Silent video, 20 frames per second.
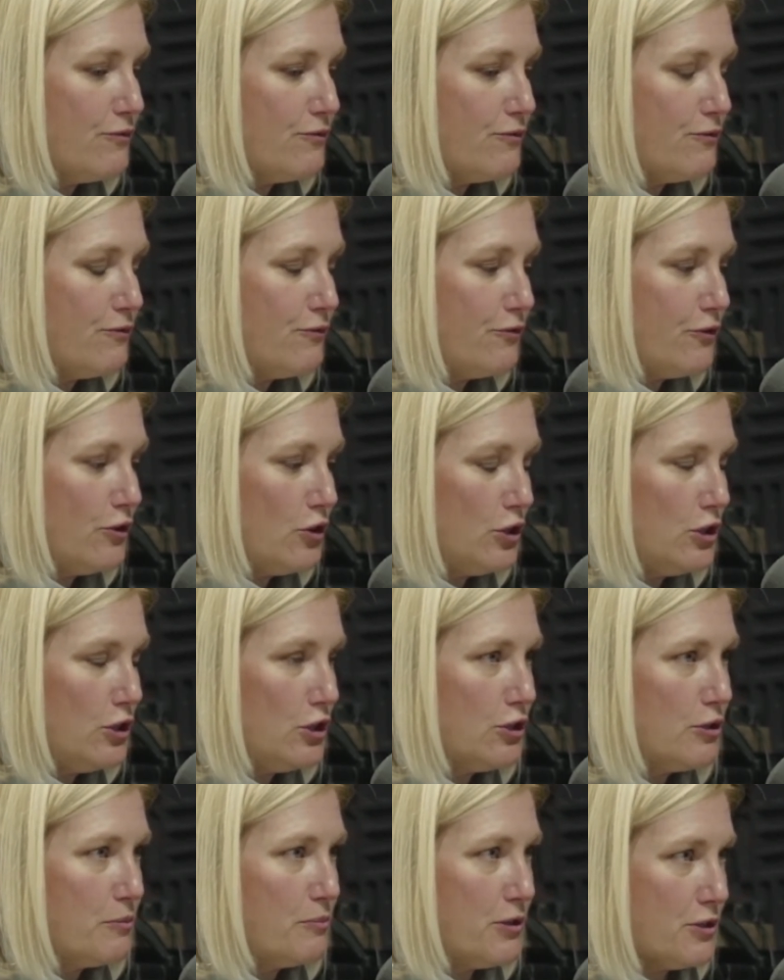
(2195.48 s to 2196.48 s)

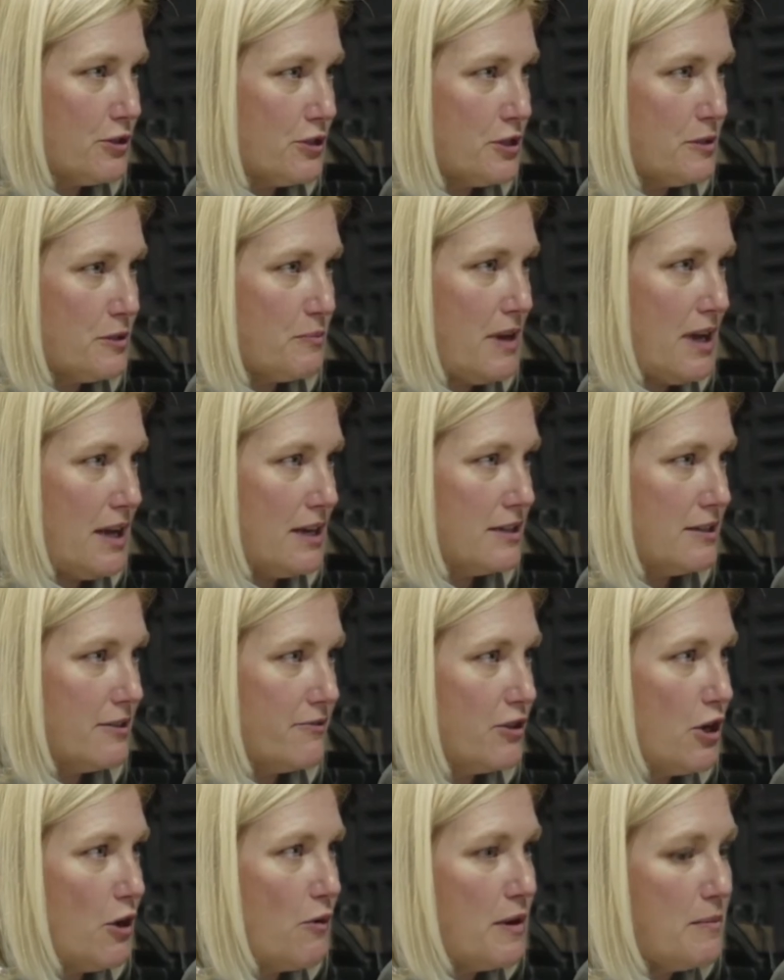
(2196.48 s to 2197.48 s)
fuller perspective?
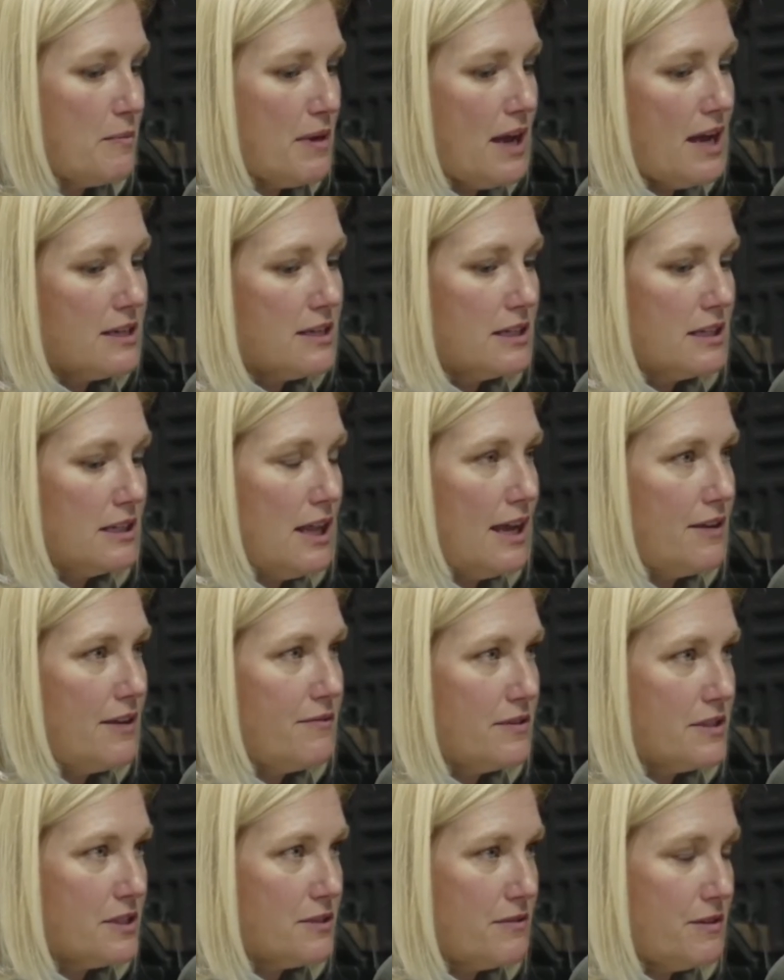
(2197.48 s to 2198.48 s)
Going back to life
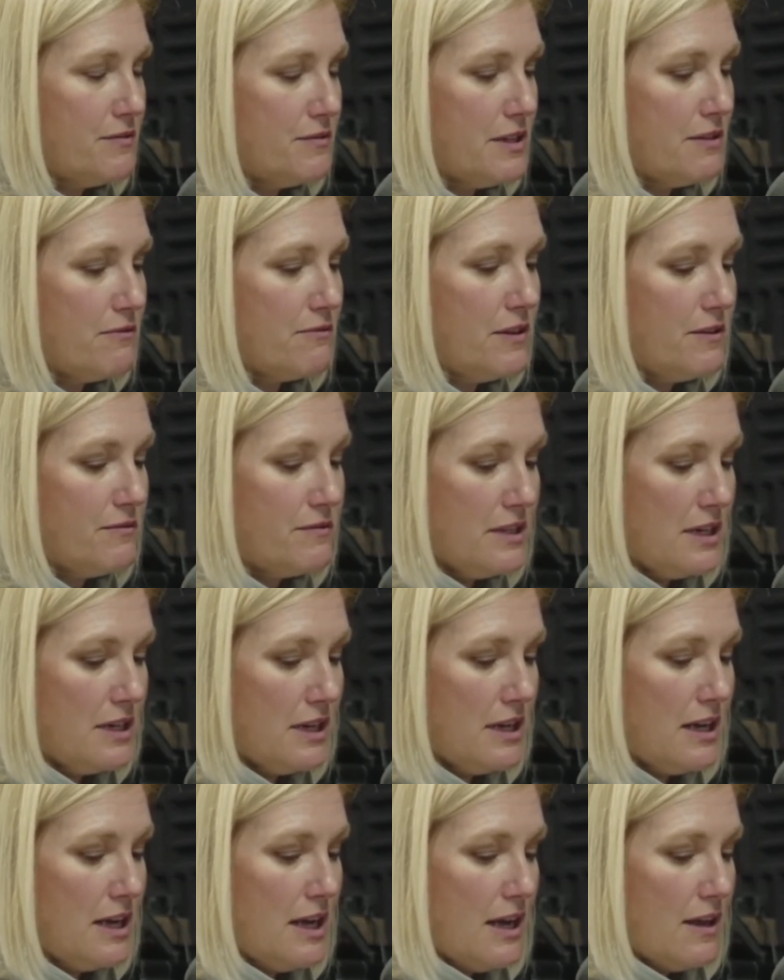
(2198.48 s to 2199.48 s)
is 50-50.
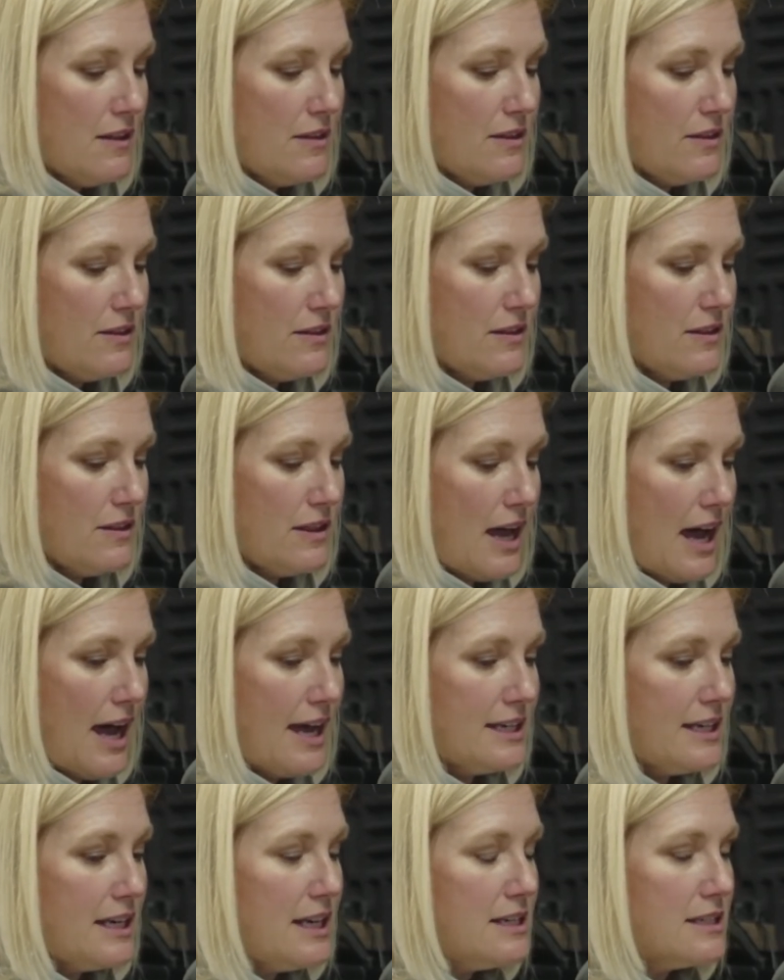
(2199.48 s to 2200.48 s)
I
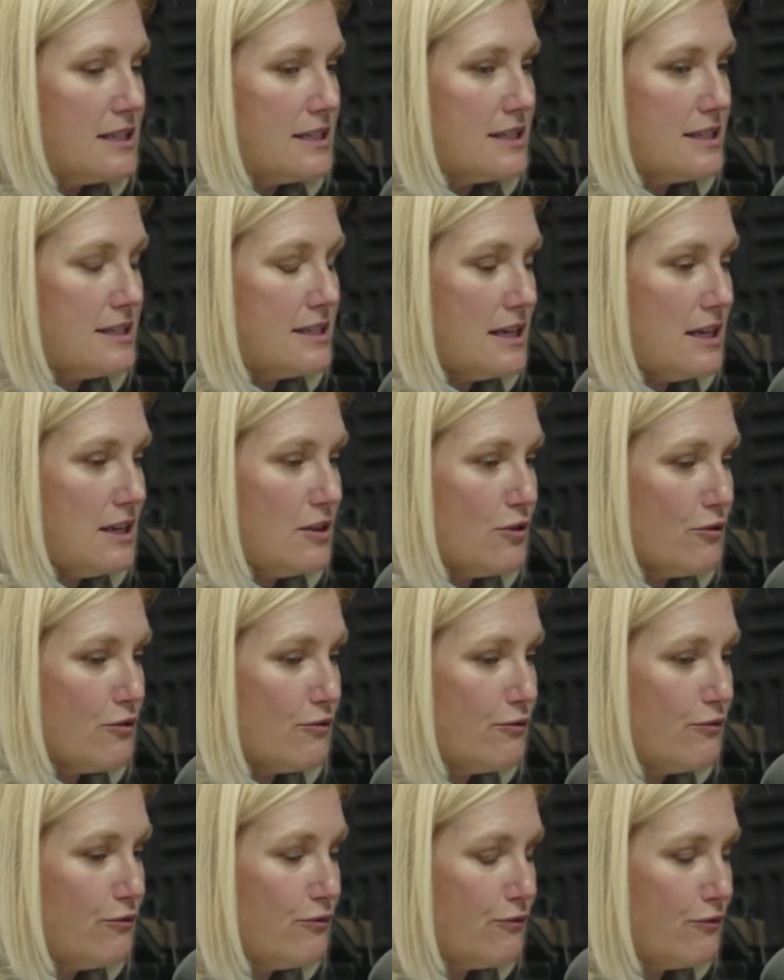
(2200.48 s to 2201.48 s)
need to see the
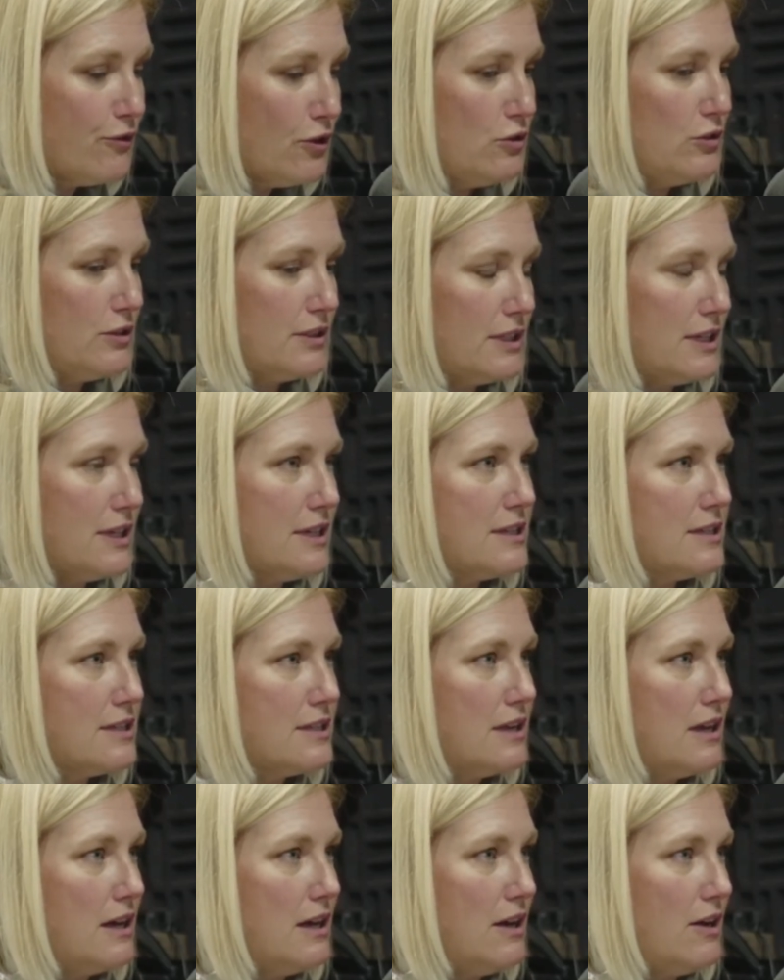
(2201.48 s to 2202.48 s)
fullness
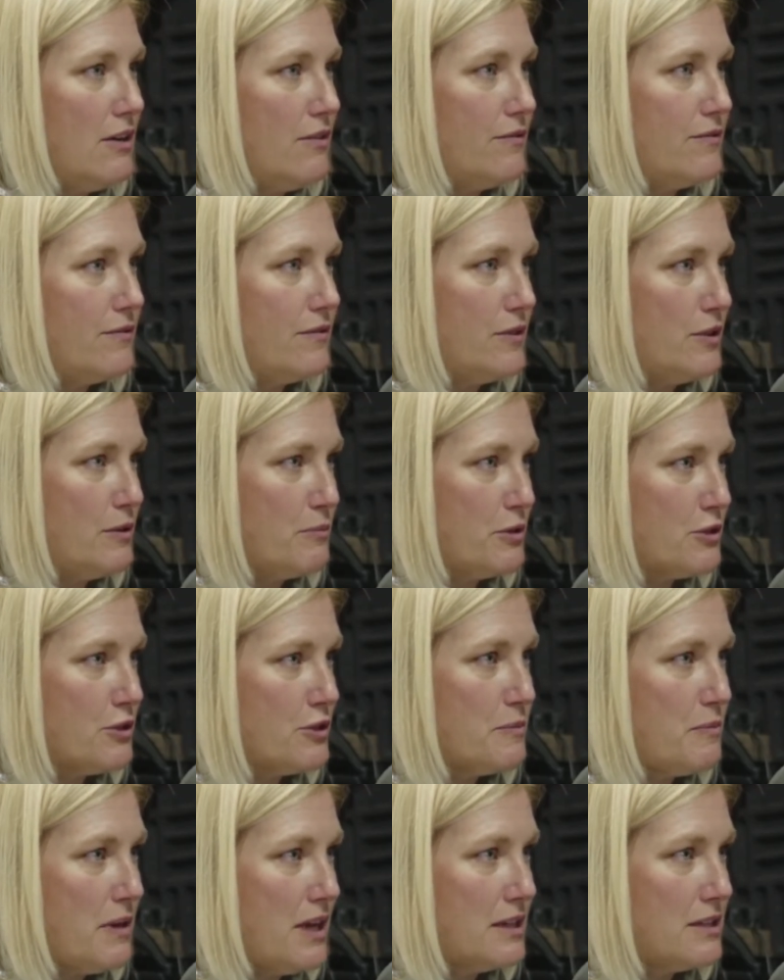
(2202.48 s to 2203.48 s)
of the
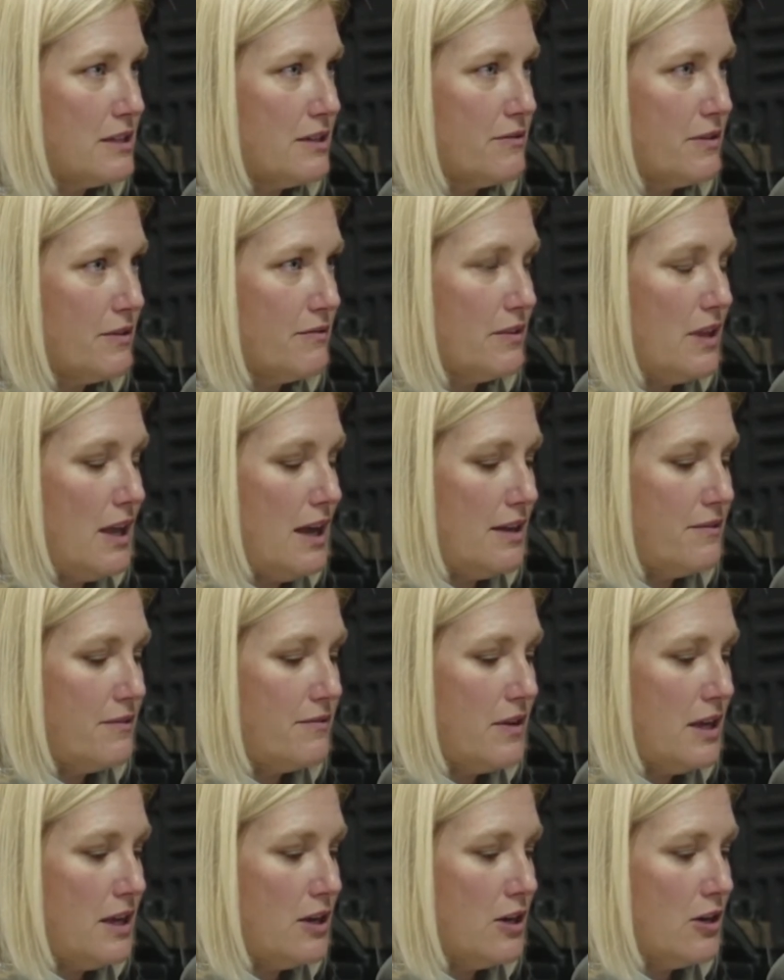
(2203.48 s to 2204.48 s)
perspective of life
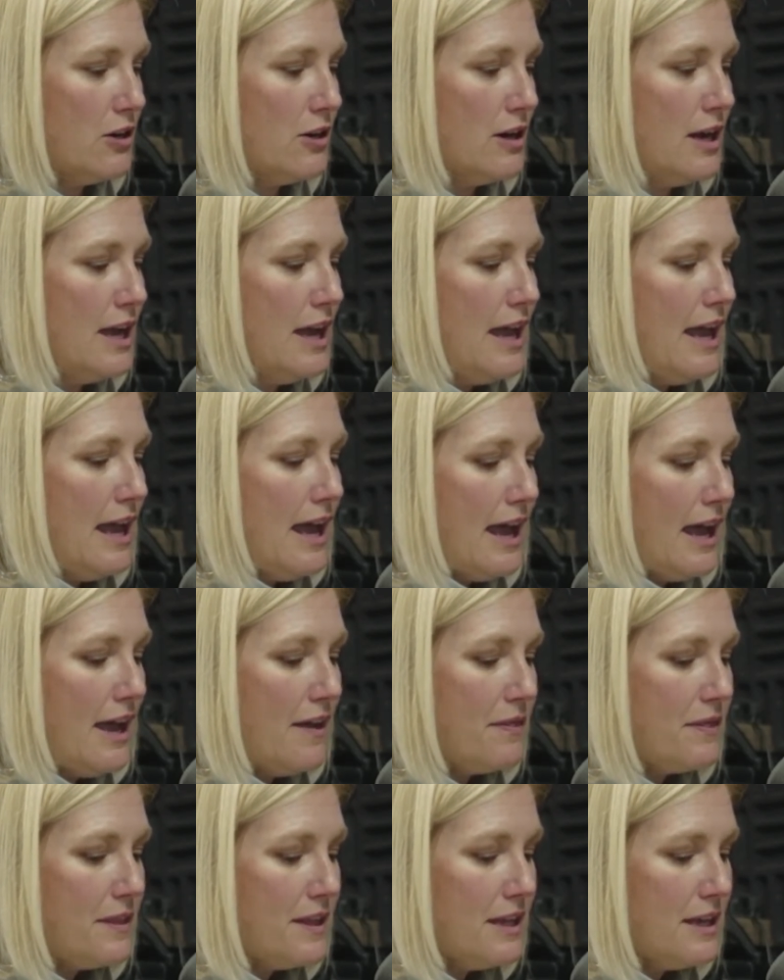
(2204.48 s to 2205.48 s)
here.
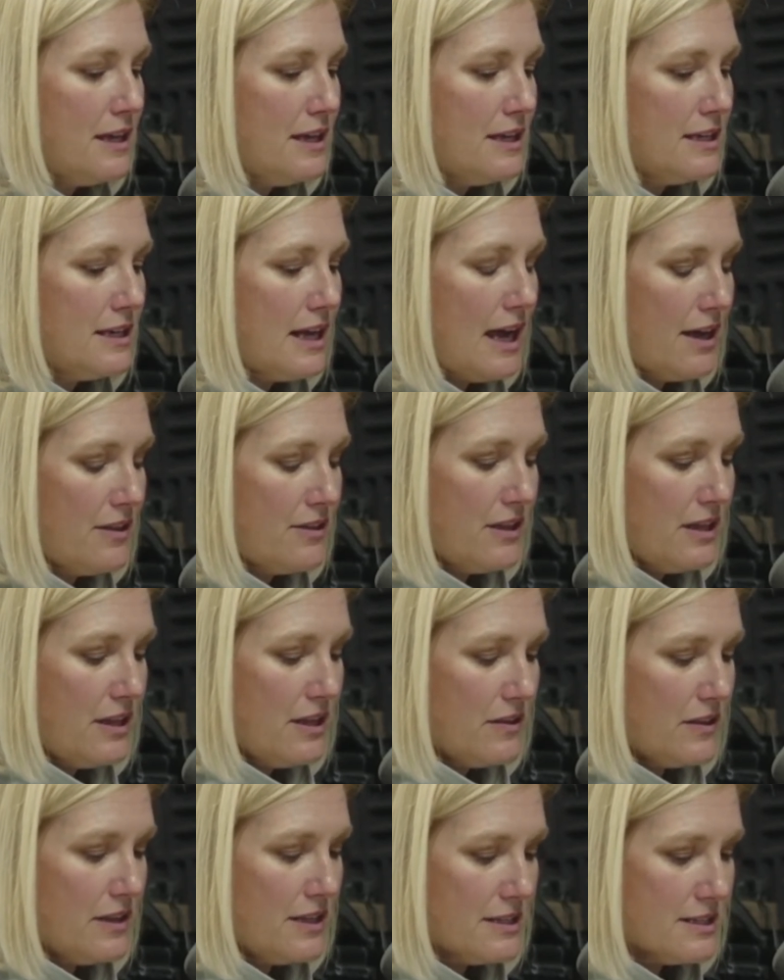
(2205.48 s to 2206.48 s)
And then I
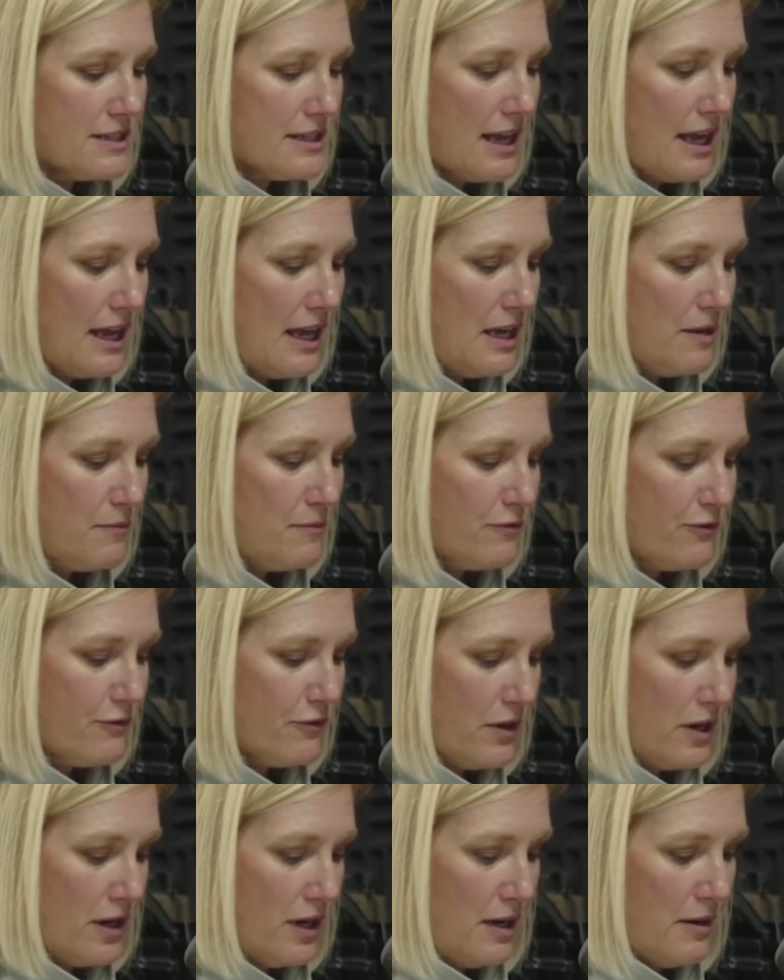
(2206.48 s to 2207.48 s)
think this came
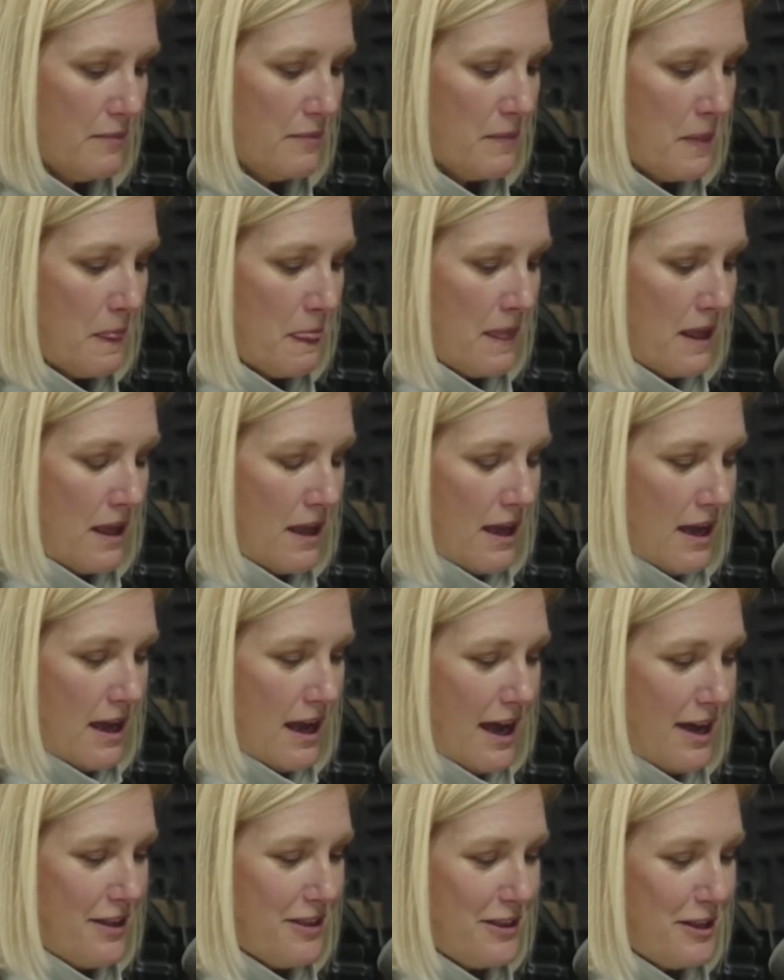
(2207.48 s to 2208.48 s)
from,
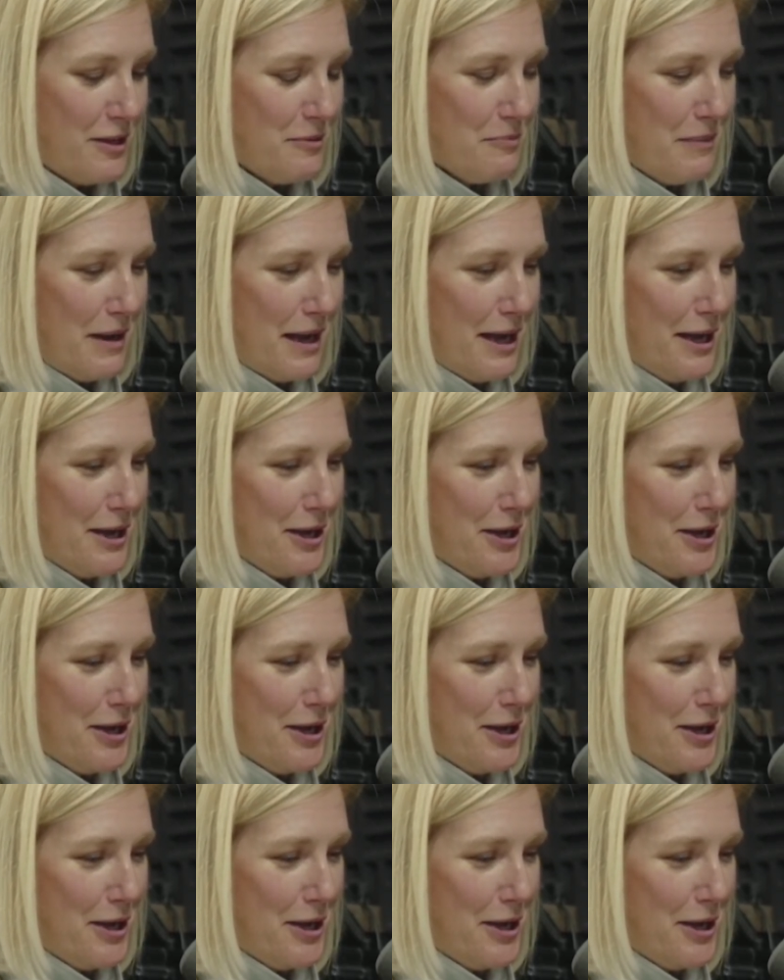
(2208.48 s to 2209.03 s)
my,